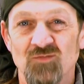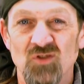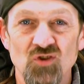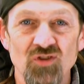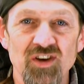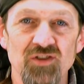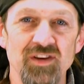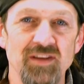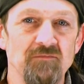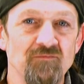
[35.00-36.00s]

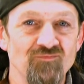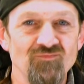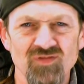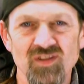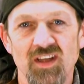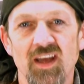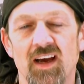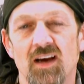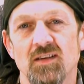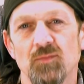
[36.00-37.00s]
Trickery, yeah,
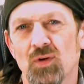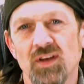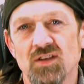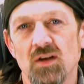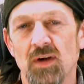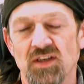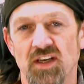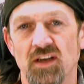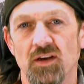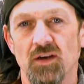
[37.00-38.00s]
but it's not
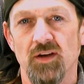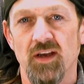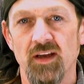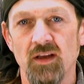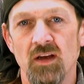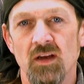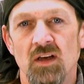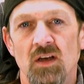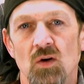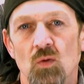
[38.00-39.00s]
magic, okay?
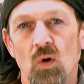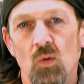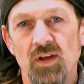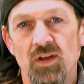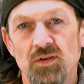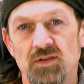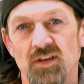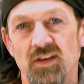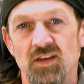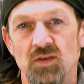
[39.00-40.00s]
What we're
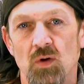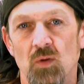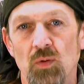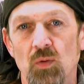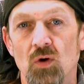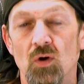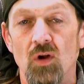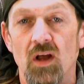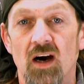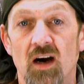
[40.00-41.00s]
using is what we will call a
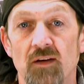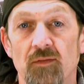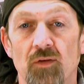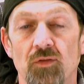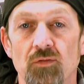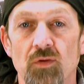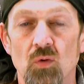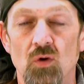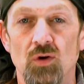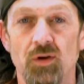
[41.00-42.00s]
high value
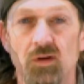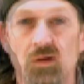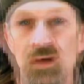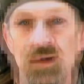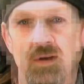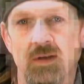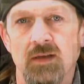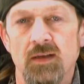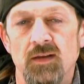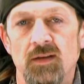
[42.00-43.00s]
reward.
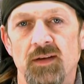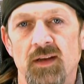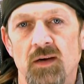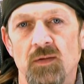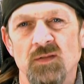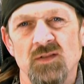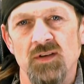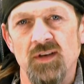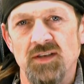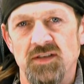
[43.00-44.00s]
Now, it's not
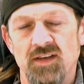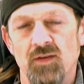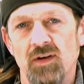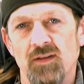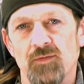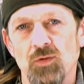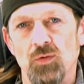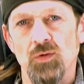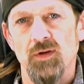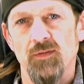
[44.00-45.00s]
necessarily
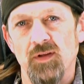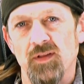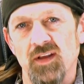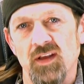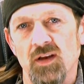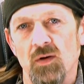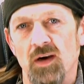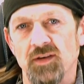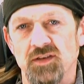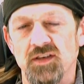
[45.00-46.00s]
food. If you're thinking, oh, I
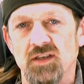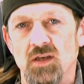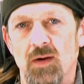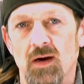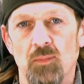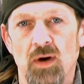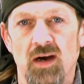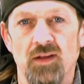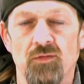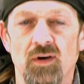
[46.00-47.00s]
just need to go out and buy
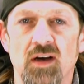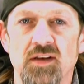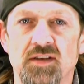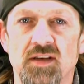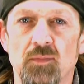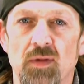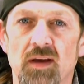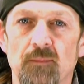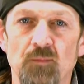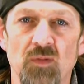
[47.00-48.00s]
the right tidbit,
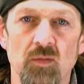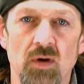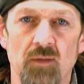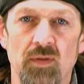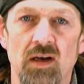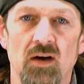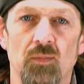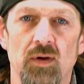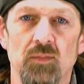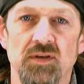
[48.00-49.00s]
you might be a little
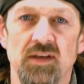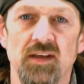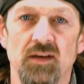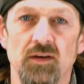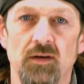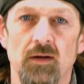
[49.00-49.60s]
bit mistaken.